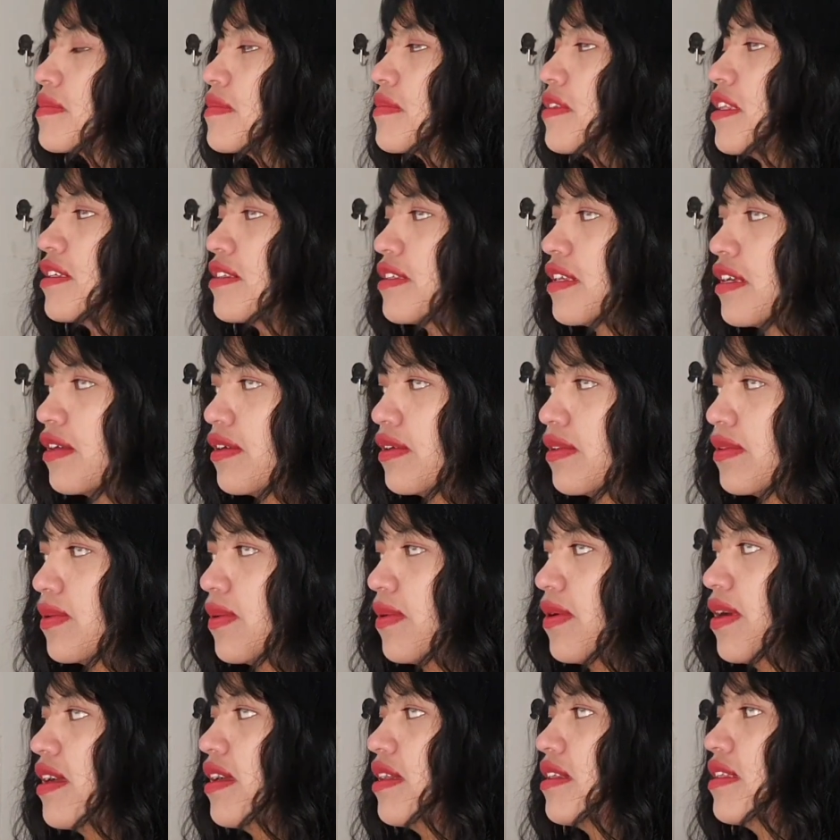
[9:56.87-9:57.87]
The second
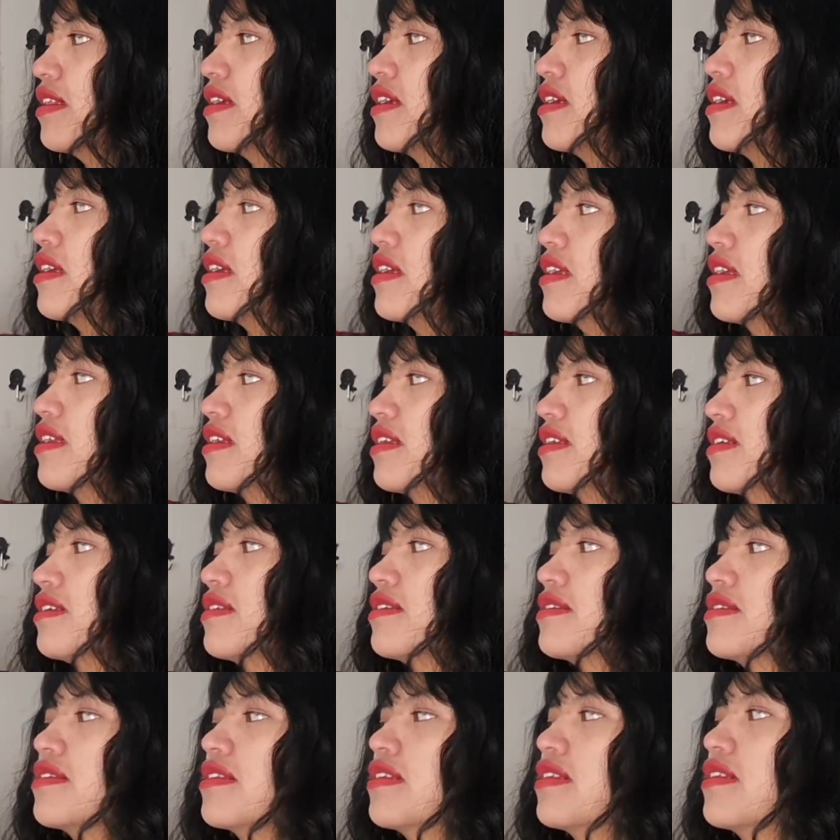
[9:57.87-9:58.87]
one
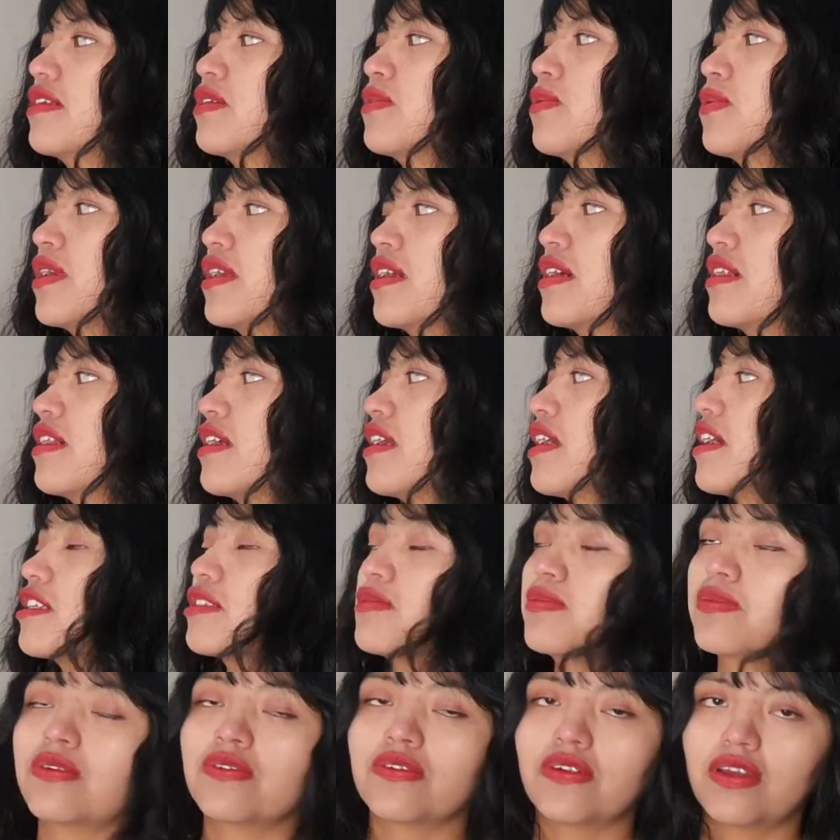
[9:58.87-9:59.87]
is the weakly
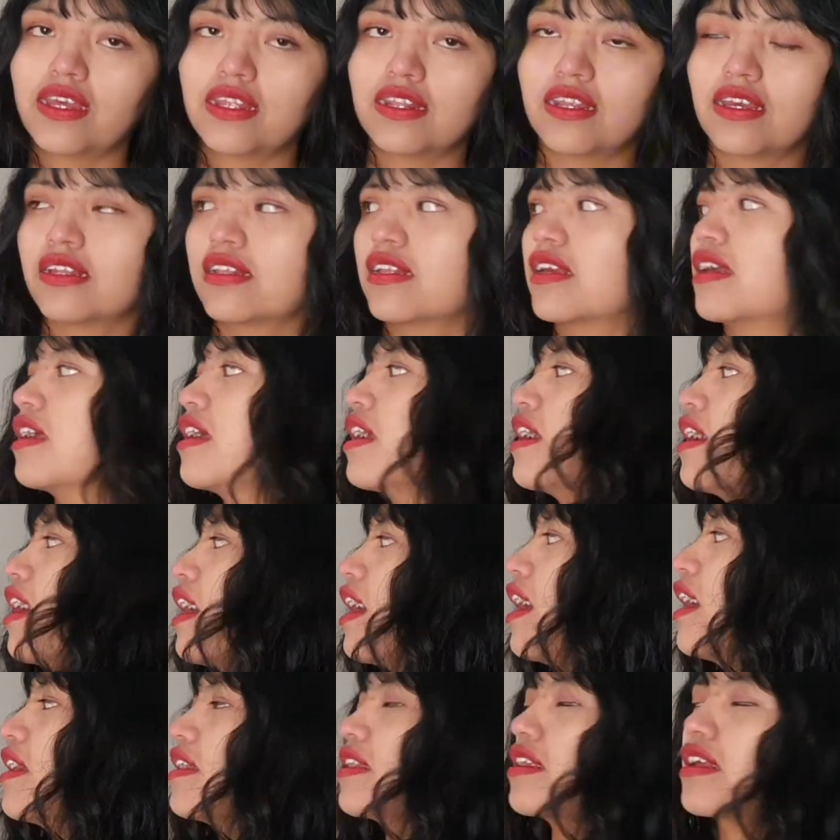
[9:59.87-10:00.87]
aspirated
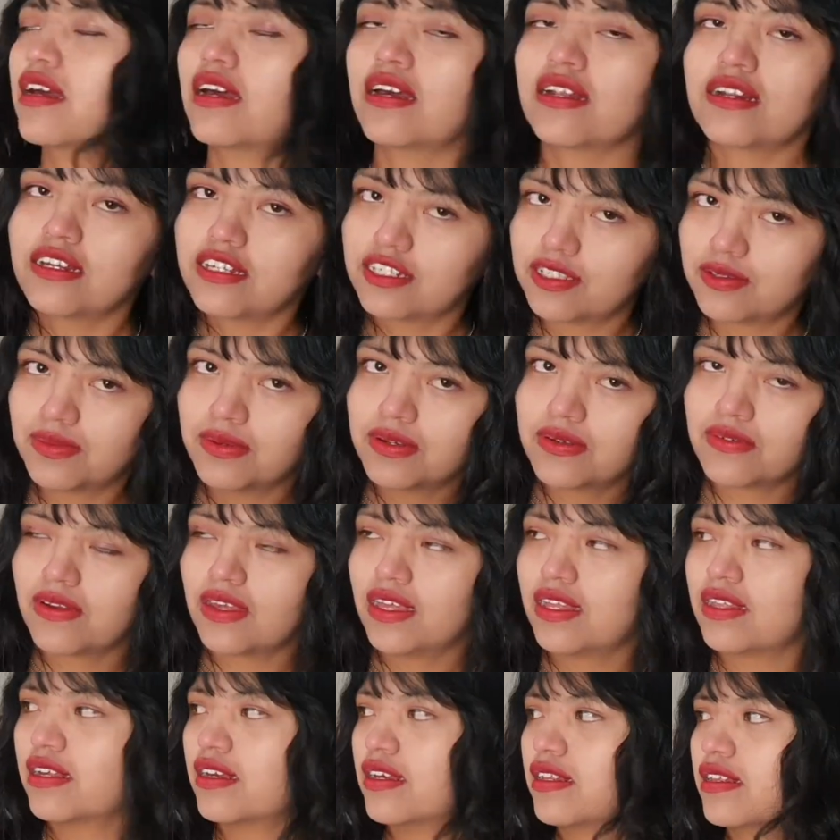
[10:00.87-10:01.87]
and
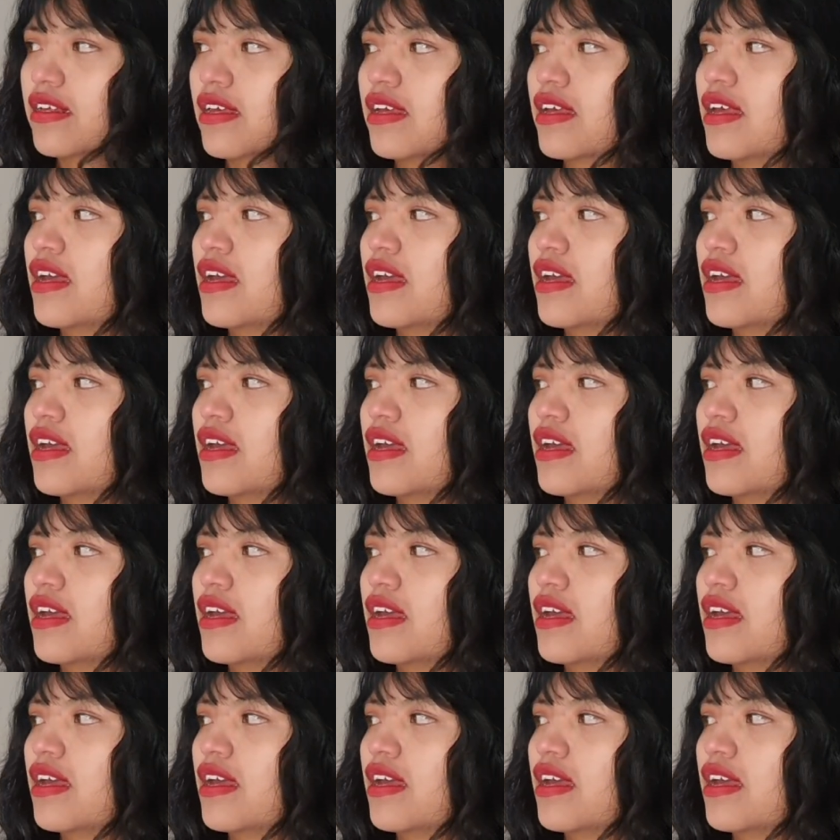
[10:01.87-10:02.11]
unaspirated,